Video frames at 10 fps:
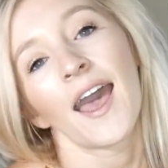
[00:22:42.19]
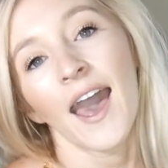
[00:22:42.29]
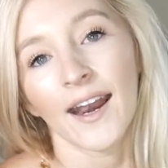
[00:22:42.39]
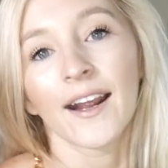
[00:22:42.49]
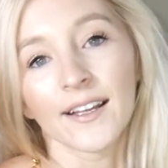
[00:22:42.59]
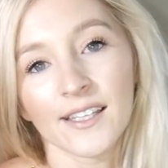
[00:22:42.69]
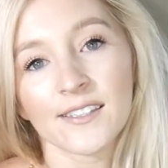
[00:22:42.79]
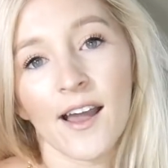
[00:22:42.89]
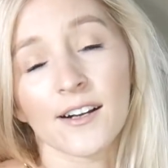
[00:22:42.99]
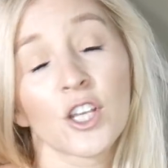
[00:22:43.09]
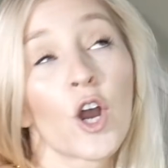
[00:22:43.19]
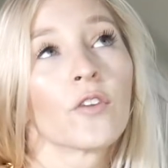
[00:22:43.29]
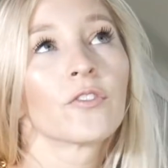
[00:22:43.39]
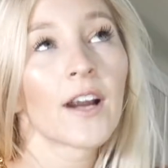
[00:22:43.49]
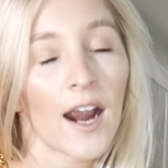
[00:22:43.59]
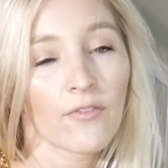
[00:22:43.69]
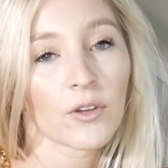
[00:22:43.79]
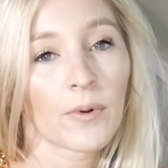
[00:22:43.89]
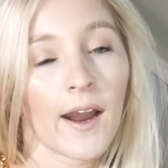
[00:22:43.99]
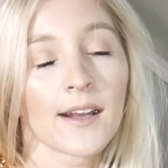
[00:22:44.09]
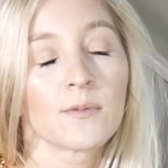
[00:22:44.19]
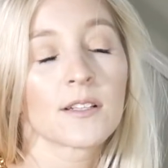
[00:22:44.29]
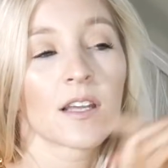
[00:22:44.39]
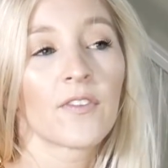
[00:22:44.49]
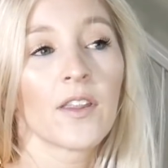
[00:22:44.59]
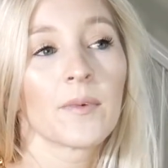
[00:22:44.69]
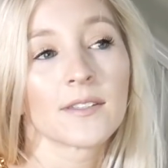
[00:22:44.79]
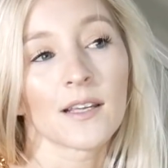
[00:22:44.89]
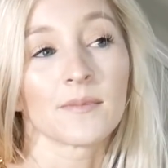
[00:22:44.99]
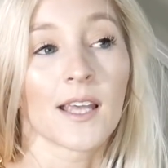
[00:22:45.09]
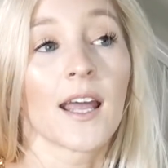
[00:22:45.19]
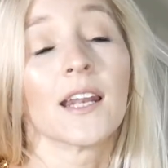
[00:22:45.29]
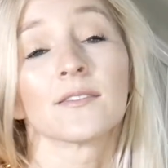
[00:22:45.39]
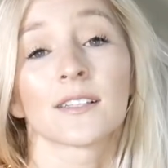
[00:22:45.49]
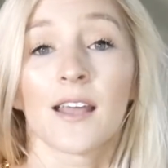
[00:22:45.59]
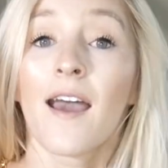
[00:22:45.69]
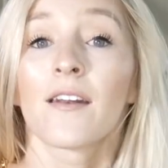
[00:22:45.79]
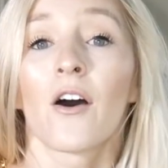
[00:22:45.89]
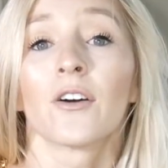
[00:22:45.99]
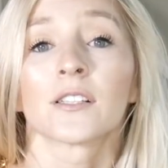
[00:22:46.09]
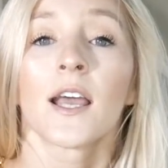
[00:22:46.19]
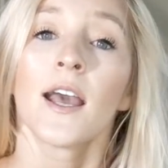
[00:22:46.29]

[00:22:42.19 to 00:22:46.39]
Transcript: and I got the socks for half the price because I found them on some site, and I was like ten dollars,